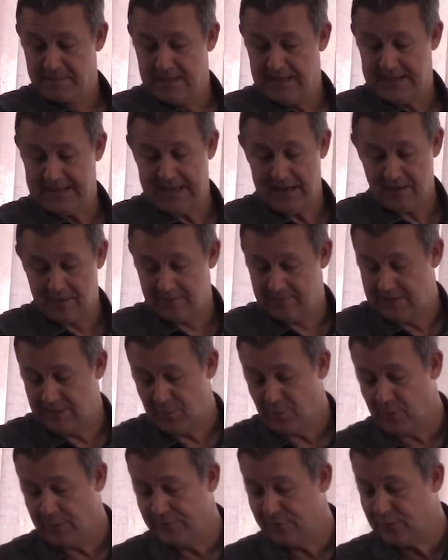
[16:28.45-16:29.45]
Now, in
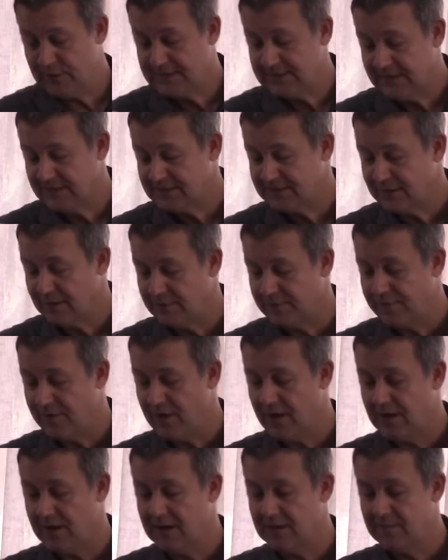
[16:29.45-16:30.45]
what we've looked at so
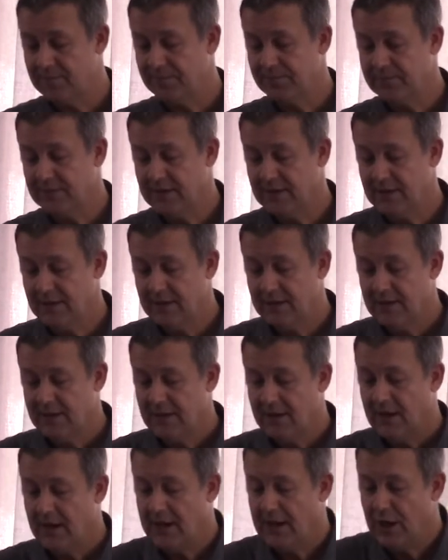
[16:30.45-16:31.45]
far,
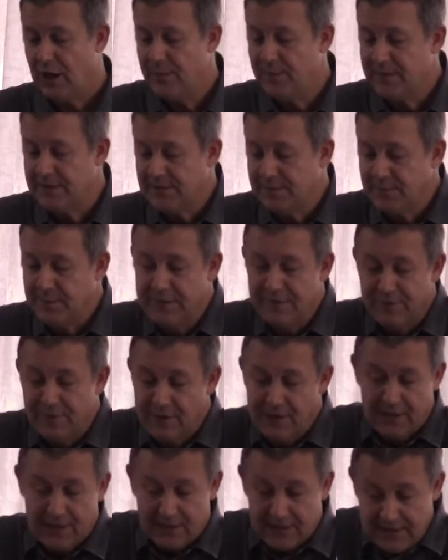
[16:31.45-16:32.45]
I hope it's been
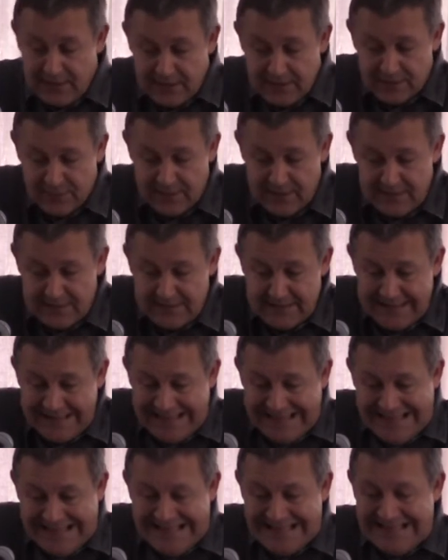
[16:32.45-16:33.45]
very clear to us that
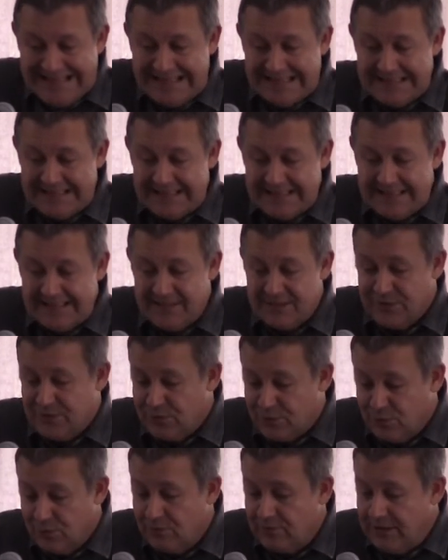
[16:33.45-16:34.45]
in this
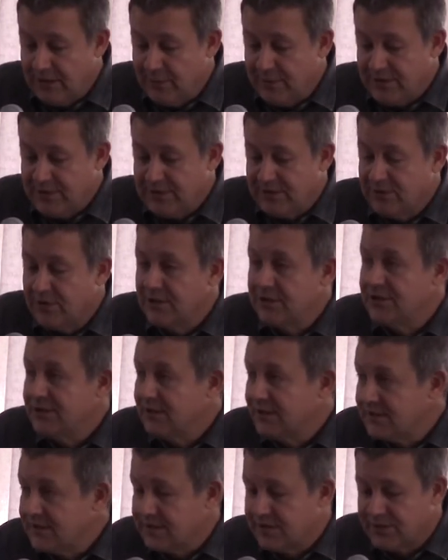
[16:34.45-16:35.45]
story, which is not
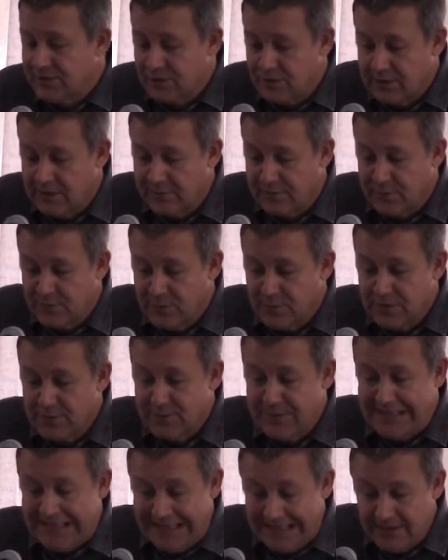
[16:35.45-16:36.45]
just a story, of course,
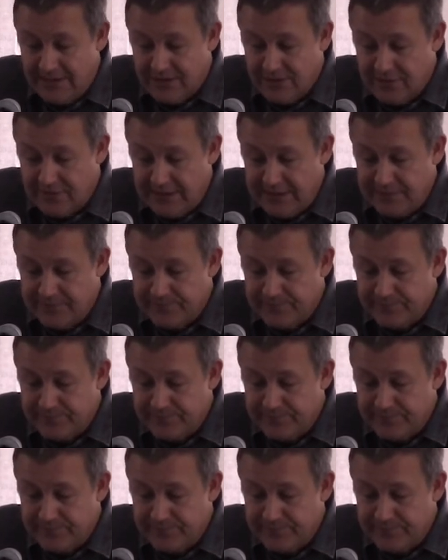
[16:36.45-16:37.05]
but history,